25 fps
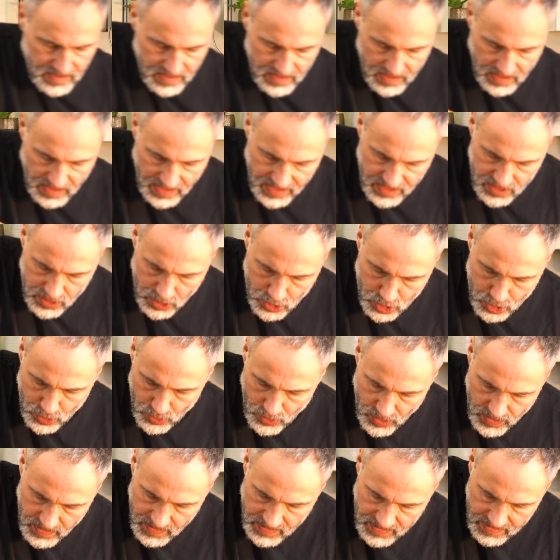Yes, it's
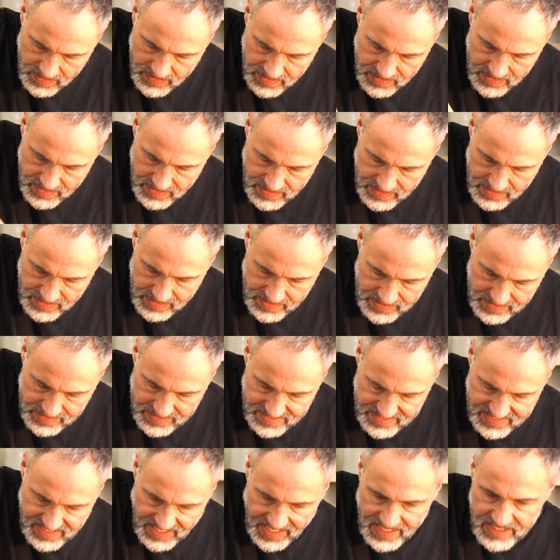turned out really beautifully,
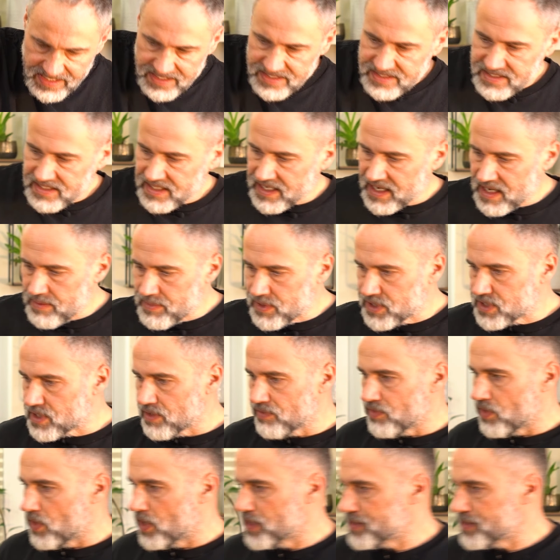so silky and creamy.